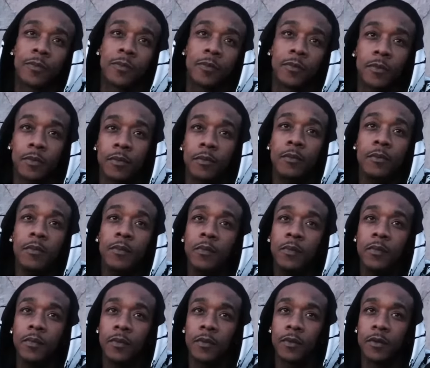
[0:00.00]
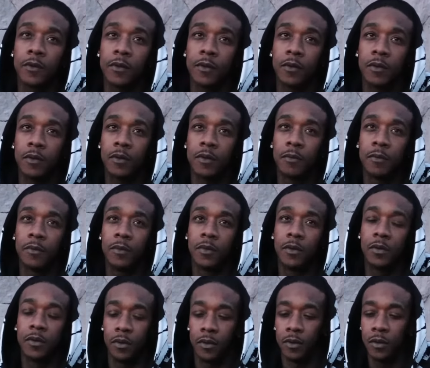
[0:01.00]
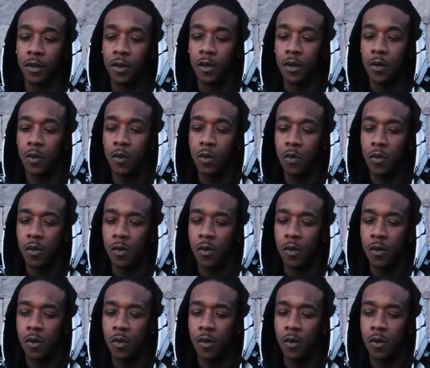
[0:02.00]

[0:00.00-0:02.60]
this song featuring Skramz, what song would it be?